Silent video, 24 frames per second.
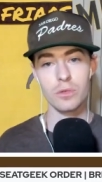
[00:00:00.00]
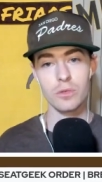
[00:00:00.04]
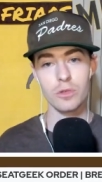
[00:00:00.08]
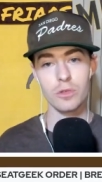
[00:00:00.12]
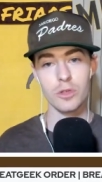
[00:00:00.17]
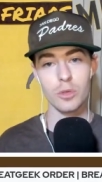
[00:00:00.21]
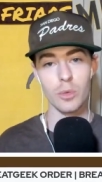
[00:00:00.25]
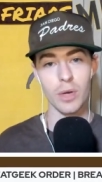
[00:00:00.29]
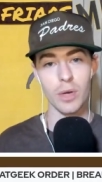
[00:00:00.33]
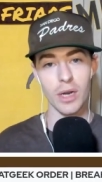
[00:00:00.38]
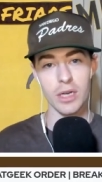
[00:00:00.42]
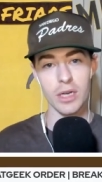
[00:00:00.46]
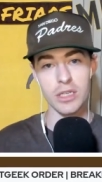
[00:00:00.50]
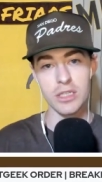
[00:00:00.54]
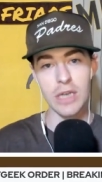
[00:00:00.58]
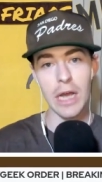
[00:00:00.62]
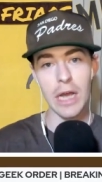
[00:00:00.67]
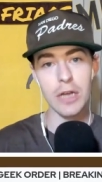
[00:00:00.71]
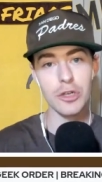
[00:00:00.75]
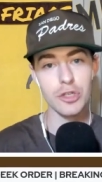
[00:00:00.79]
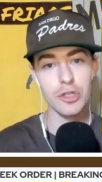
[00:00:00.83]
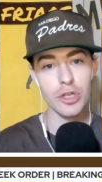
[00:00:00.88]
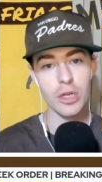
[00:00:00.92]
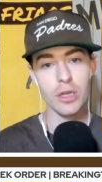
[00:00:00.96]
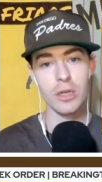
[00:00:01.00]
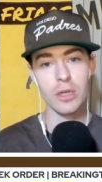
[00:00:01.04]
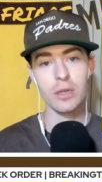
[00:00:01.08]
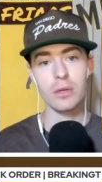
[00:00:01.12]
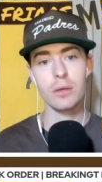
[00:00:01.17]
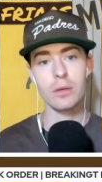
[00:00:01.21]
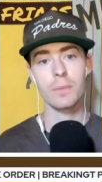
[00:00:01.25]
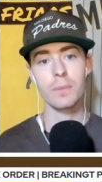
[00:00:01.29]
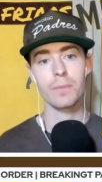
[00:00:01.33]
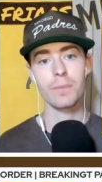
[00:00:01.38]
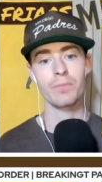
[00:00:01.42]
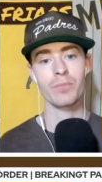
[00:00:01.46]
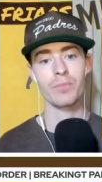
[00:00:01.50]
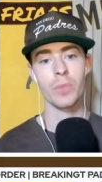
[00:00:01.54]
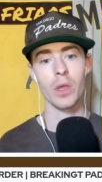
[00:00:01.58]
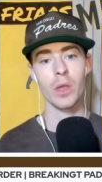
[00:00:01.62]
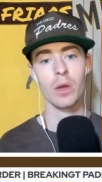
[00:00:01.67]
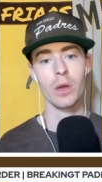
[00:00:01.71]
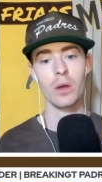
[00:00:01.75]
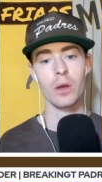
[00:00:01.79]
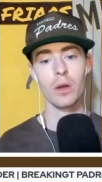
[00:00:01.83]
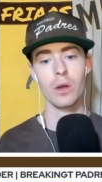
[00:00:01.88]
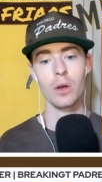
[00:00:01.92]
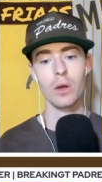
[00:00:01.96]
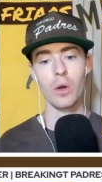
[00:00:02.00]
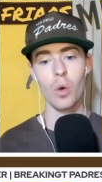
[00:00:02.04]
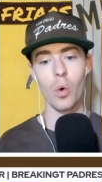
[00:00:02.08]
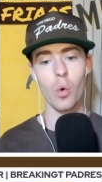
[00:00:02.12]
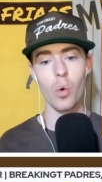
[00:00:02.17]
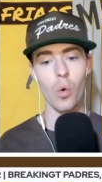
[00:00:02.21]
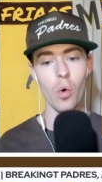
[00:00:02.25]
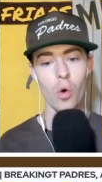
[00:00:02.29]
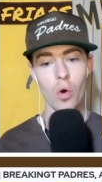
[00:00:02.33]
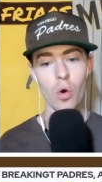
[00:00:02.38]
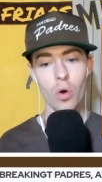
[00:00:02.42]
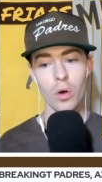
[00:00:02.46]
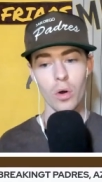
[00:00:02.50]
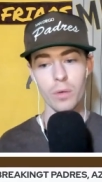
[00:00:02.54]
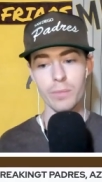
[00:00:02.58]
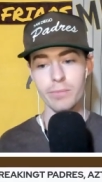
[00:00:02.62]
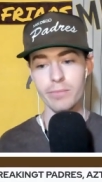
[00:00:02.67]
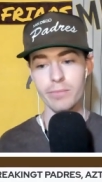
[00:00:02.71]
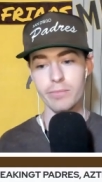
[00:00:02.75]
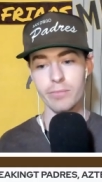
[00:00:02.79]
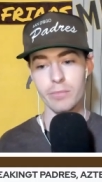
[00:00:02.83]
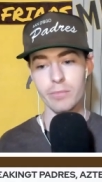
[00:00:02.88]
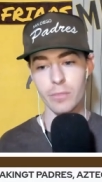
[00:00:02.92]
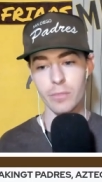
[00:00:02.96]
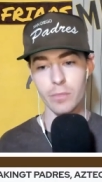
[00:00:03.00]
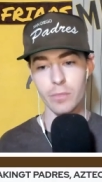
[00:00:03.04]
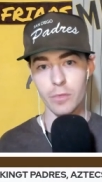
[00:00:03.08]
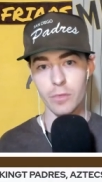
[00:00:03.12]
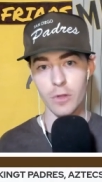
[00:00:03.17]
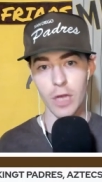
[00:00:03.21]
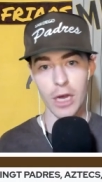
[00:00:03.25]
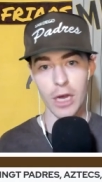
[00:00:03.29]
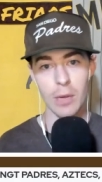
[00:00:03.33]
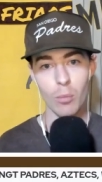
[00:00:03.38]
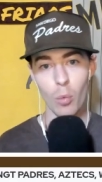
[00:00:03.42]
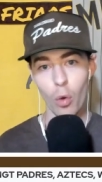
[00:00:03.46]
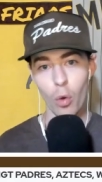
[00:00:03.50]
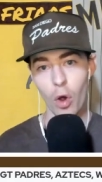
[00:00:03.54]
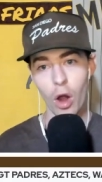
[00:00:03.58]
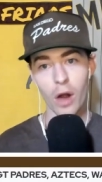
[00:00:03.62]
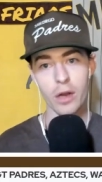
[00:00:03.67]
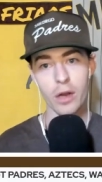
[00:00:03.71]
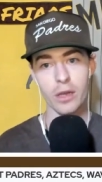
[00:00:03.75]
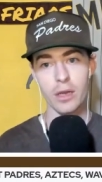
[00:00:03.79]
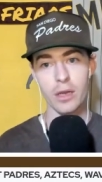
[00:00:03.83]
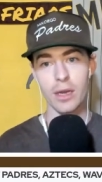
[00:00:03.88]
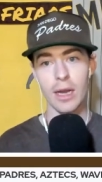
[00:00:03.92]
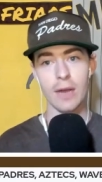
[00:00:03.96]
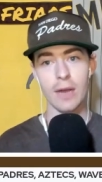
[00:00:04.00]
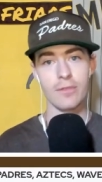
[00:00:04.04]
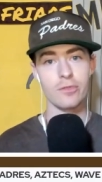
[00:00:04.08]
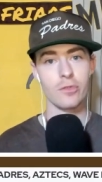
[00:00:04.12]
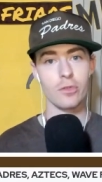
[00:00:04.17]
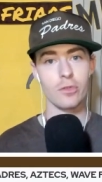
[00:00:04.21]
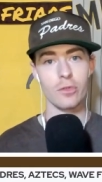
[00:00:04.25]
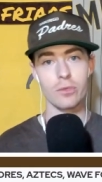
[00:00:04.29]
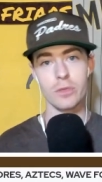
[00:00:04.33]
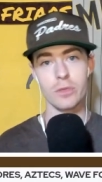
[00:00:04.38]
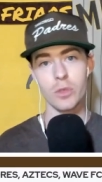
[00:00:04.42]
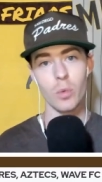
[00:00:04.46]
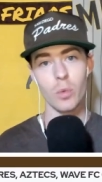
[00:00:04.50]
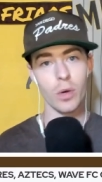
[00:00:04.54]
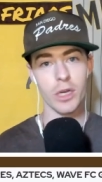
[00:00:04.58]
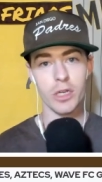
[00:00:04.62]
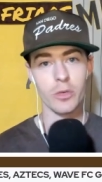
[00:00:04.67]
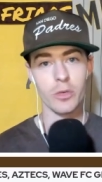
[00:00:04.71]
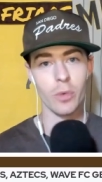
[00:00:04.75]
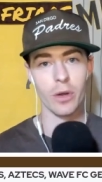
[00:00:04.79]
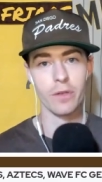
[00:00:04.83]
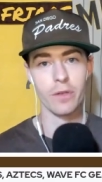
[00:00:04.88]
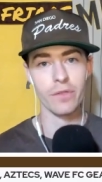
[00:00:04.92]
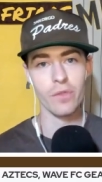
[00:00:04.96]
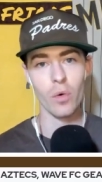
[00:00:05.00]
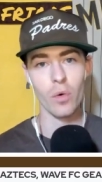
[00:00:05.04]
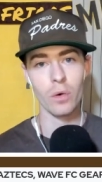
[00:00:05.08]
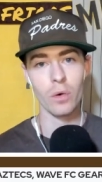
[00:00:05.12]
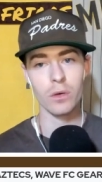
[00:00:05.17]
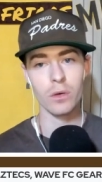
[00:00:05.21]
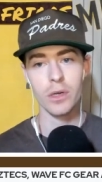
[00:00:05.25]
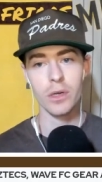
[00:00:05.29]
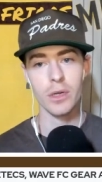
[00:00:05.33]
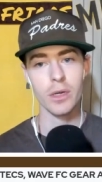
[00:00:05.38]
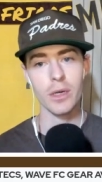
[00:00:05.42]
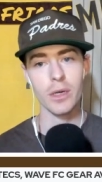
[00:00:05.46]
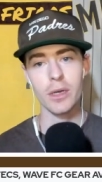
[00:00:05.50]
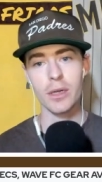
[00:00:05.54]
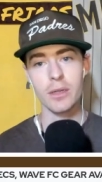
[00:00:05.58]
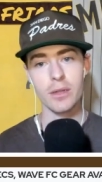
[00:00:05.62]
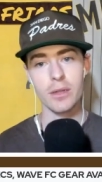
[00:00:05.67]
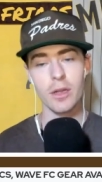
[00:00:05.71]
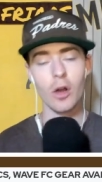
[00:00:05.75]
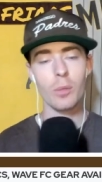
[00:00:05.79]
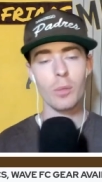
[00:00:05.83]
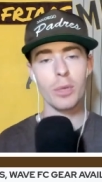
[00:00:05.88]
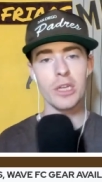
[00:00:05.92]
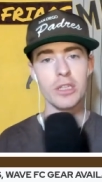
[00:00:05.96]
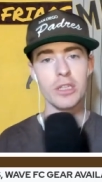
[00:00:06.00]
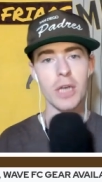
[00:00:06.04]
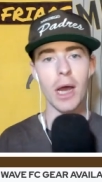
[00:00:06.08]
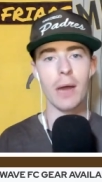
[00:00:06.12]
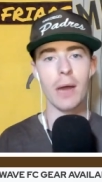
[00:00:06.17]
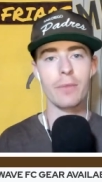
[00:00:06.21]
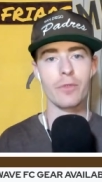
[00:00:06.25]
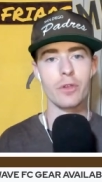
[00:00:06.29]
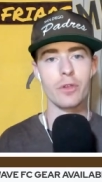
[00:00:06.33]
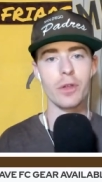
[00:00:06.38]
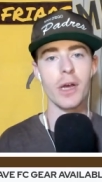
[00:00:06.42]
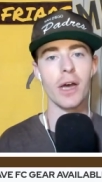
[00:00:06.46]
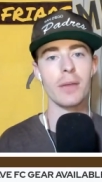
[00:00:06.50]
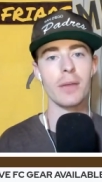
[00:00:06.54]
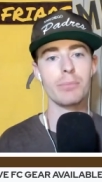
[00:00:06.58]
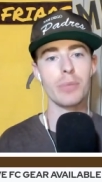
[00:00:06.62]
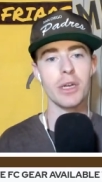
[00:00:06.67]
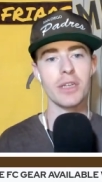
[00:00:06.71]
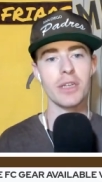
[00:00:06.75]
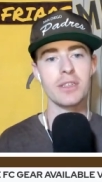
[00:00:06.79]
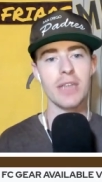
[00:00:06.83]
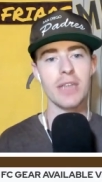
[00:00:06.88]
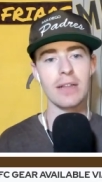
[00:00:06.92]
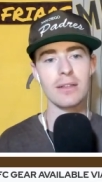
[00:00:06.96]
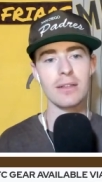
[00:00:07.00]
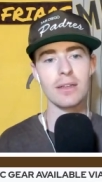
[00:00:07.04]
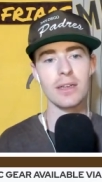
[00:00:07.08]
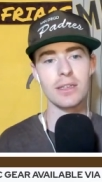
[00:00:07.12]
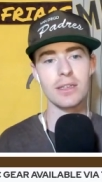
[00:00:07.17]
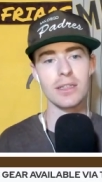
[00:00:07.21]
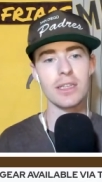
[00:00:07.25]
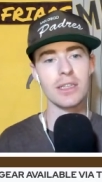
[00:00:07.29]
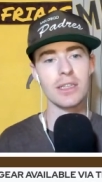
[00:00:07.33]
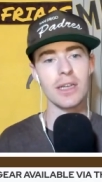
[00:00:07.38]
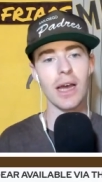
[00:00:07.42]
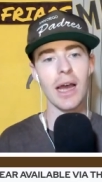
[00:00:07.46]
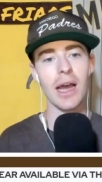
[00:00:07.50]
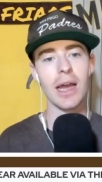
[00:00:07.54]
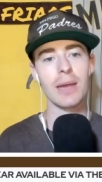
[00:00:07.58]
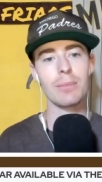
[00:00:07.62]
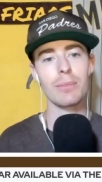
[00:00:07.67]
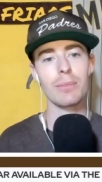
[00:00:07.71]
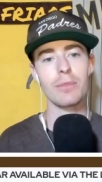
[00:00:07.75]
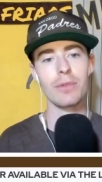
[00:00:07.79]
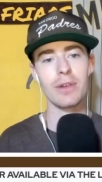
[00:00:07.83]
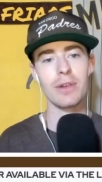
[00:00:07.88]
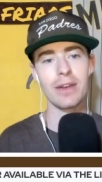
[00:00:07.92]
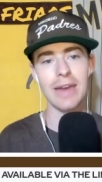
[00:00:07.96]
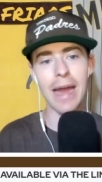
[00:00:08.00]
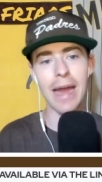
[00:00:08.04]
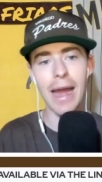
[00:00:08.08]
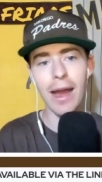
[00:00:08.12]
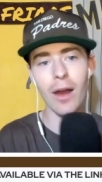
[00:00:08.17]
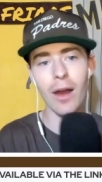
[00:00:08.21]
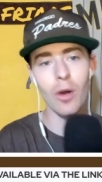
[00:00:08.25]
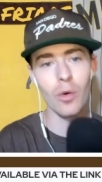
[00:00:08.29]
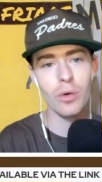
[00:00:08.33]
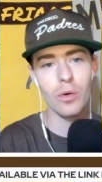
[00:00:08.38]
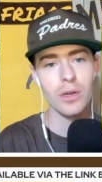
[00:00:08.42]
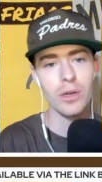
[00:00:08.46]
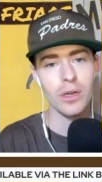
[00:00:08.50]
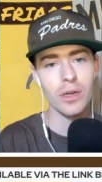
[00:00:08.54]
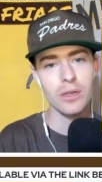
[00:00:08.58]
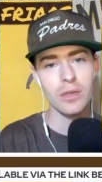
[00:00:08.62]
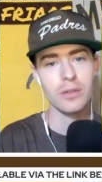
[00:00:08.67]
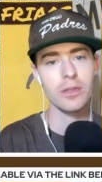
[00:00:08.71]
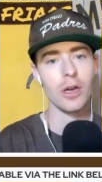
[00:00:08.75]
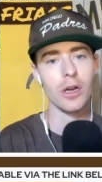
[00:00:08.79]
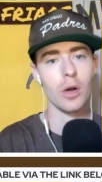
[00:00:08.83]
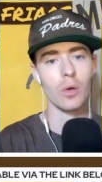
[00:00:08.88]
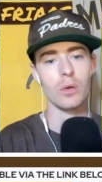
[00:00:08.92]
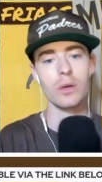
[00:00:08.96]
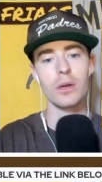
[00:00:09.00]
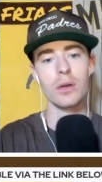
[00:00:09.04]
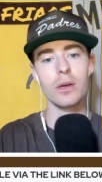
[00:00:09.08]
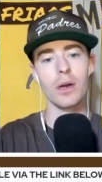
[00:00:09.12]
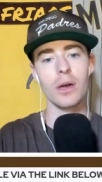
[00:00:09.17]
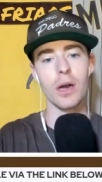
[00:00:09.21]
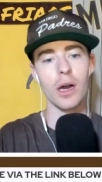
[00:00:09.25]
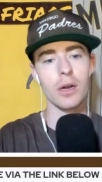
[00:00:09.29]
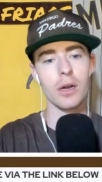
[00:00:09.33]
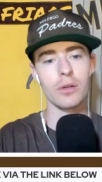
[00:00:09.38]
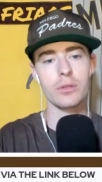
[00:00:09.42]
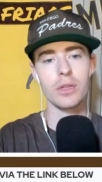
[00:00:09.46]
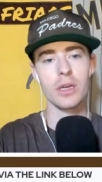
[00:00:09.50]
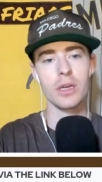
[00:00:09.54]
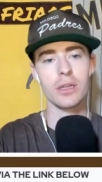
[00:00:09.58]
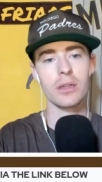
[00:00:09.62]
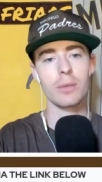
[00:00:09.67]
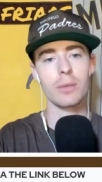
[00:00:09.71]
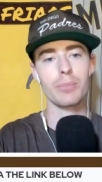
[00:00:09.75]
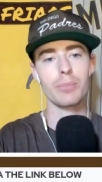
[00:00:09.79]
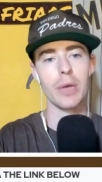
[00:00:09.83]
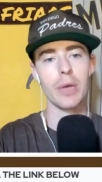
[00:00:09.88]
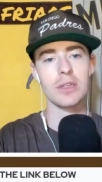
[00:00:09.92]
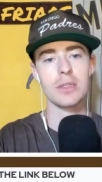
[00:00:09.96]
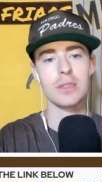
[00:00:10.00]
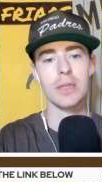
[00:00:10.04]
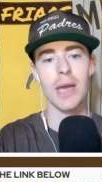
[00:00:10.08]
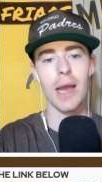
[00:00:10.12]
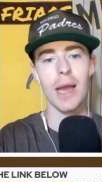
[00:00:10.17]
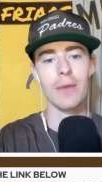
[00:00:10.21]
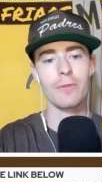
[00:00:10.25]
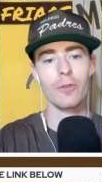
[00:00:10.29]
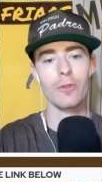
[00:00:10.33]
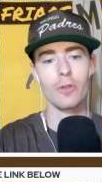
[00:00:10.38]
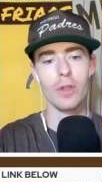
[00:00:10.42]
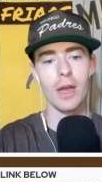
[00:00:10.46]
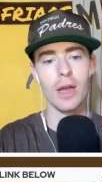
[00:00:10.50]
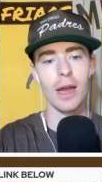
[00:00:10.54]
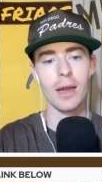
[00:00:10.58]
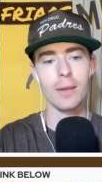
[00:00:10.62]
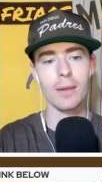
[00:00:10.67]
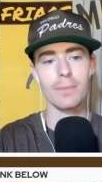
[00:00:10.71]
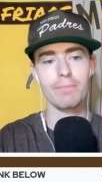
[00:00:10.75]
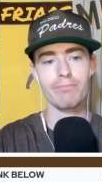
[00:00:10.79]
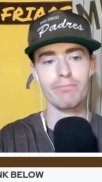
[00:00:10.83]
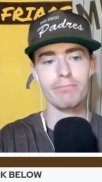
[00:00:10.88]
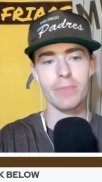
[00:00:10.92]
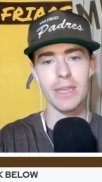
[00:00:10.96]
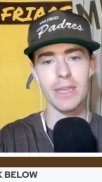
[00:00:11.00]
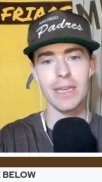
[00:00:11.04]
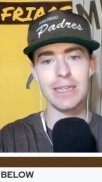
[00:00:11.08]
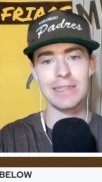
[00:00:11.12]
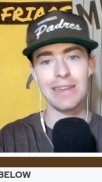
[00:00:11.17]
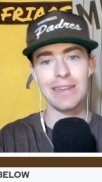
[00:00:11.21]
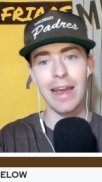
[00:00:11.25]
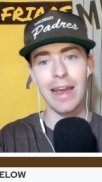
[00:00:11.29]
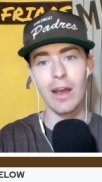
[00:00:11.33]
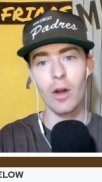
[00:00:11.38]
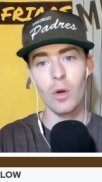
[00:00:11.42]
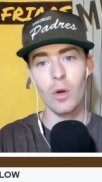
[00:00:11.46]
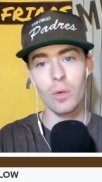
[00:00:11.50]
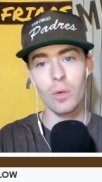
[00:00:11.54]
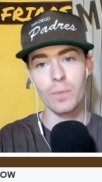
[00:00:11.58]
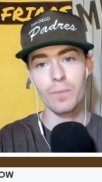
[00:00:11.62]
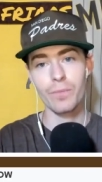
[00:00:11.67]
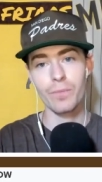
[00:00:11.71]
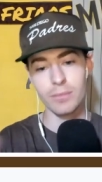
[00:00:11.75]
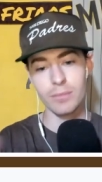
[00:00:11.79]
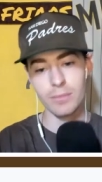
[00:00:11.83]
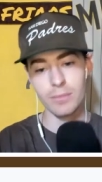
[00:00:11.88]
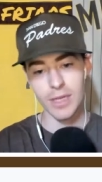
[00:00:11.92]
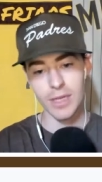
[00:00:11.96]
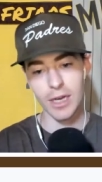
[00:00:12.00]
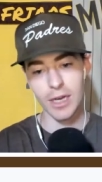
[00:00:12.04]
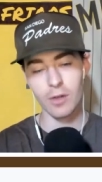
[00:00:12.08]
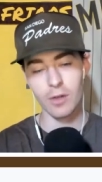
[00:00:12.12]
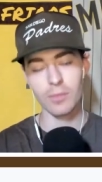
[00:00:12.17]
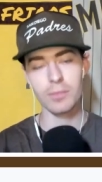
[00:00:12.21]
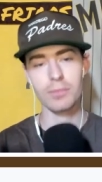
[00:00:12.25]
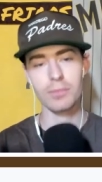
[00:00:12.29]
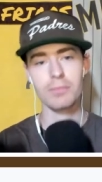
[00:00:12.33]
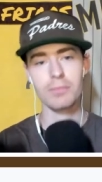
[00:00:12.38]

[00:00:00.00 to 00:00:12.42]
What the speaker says: to an extension or let him walk after 2024. There'll be time for that. But is the time now? No, I don't think the best time for that is now. Now,